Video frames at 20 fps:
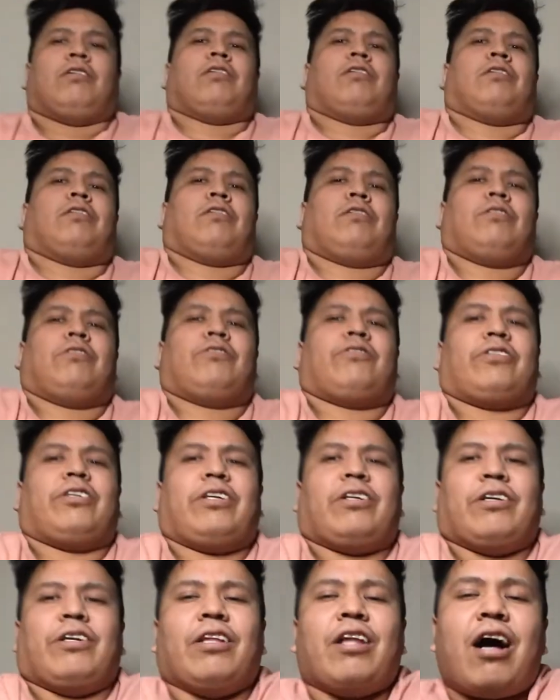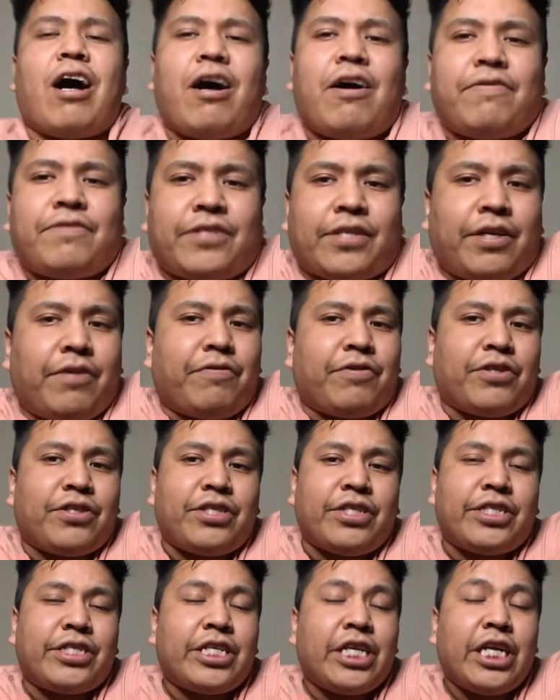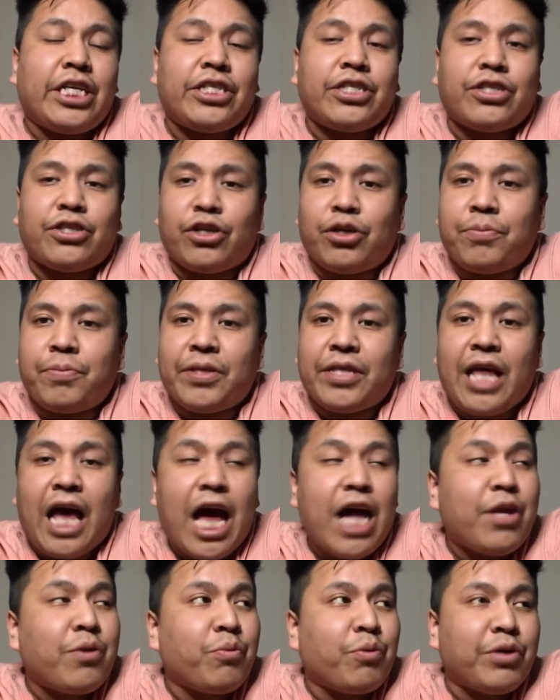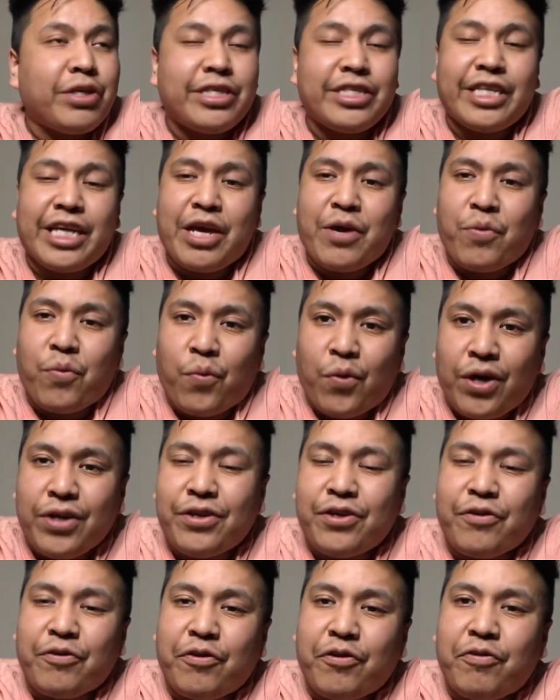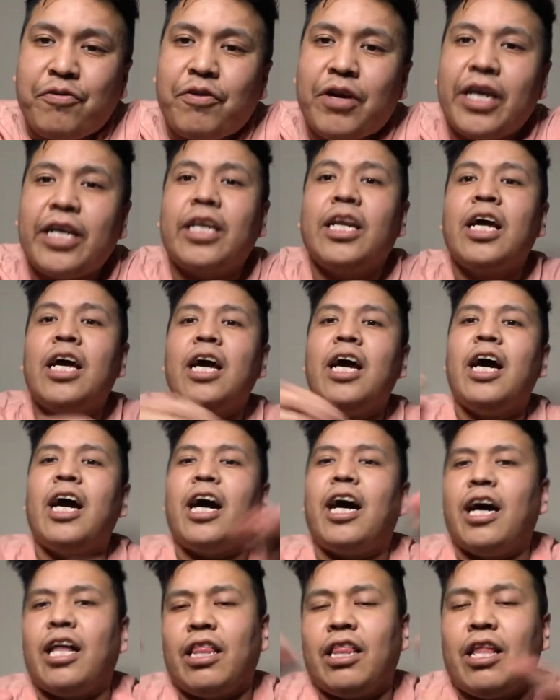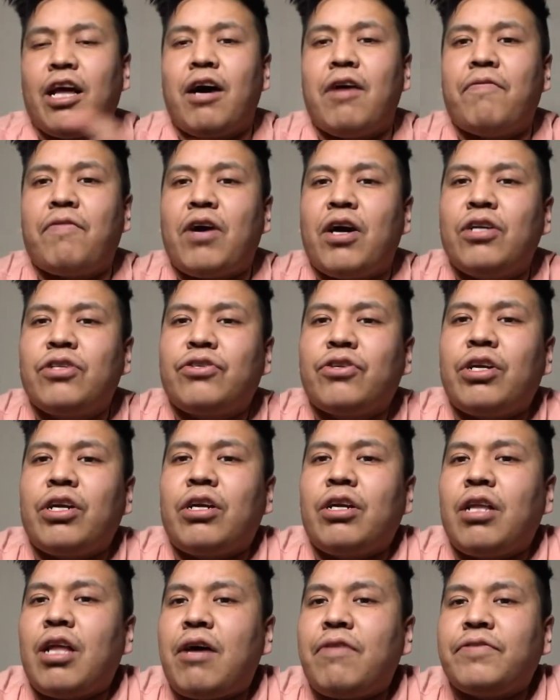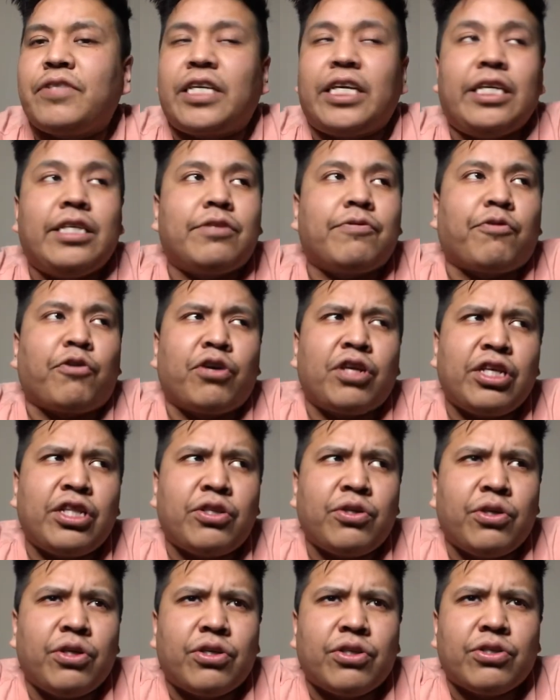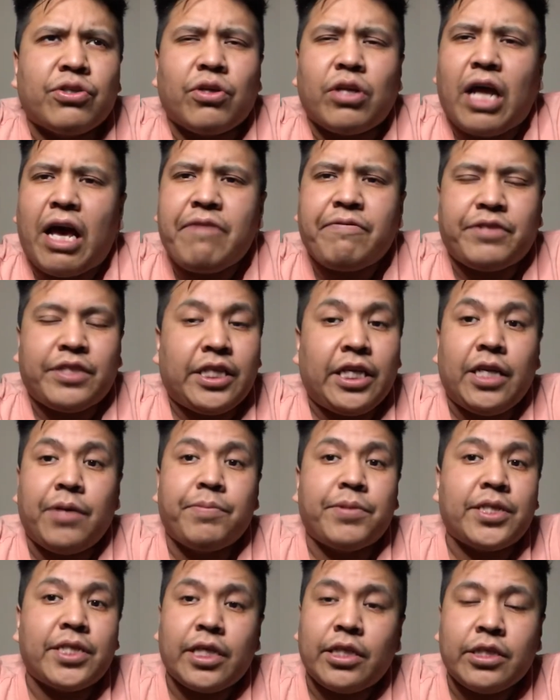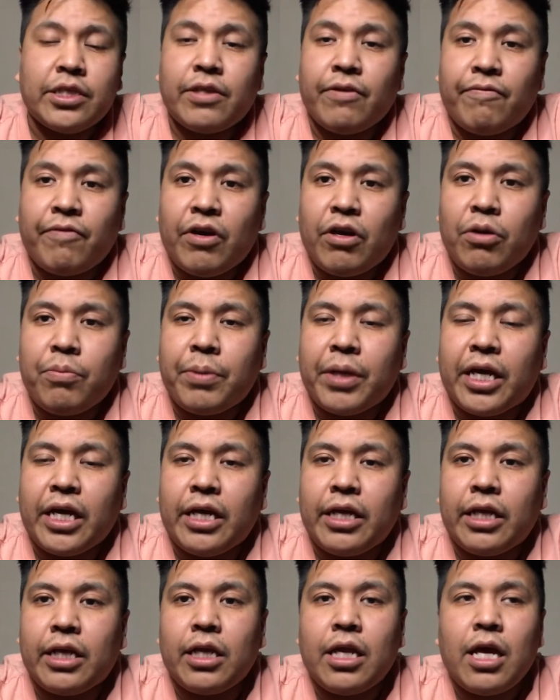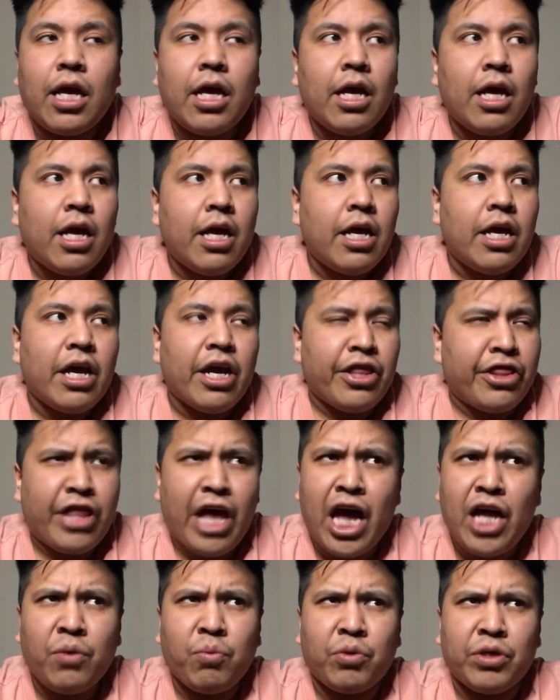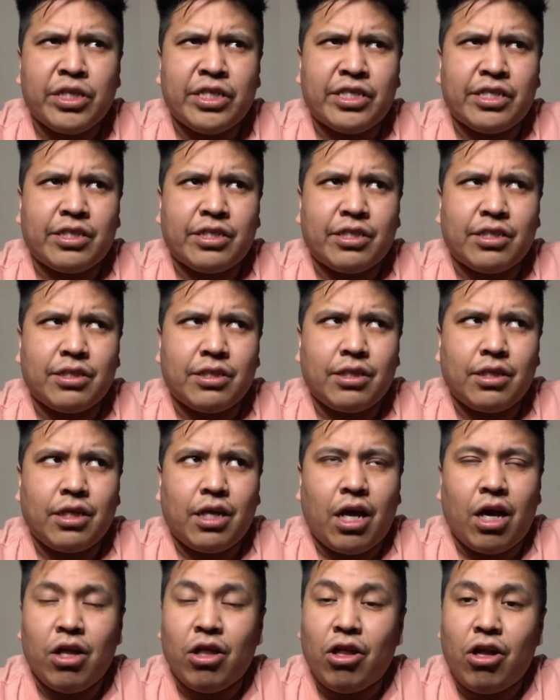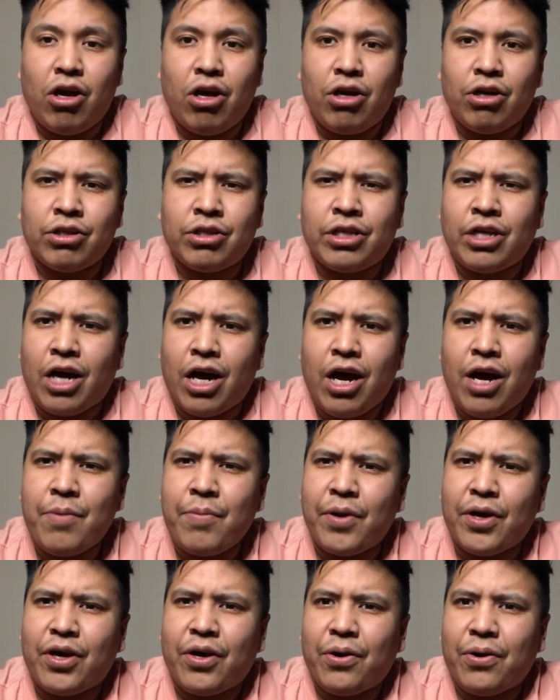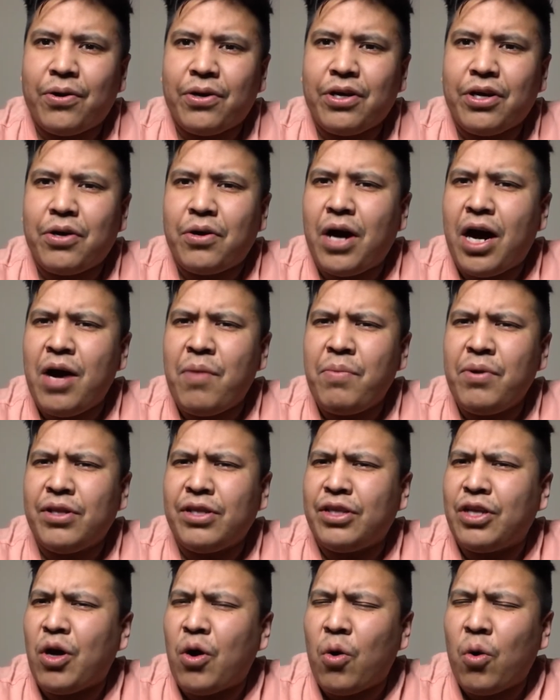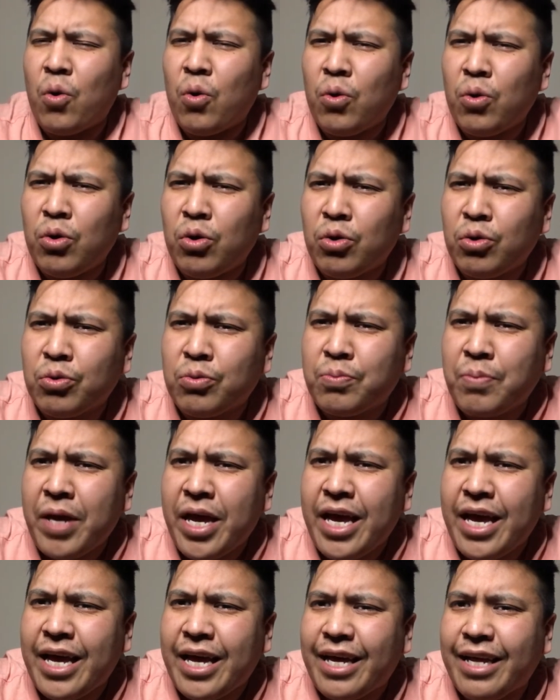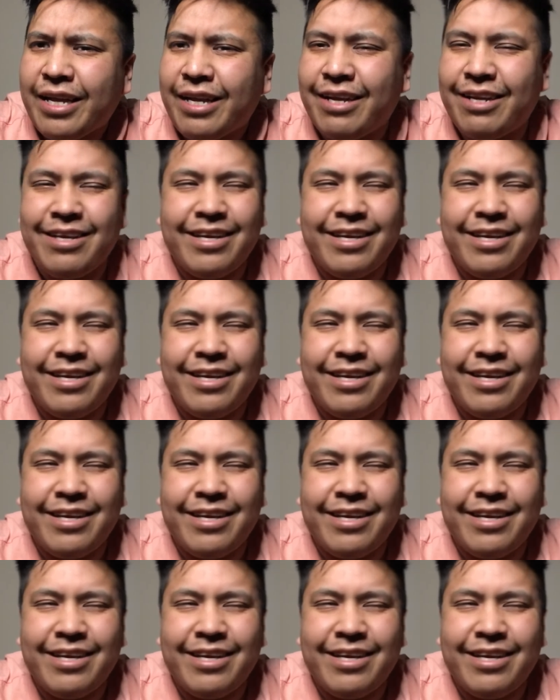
Andrei Arlovski versus Chase Sherman. That was a wonderful fight. I love Andrei Arlovski. He's 42 years old. I've seen him since the very beginning. And that was a long time ago, yo. I'm an old man.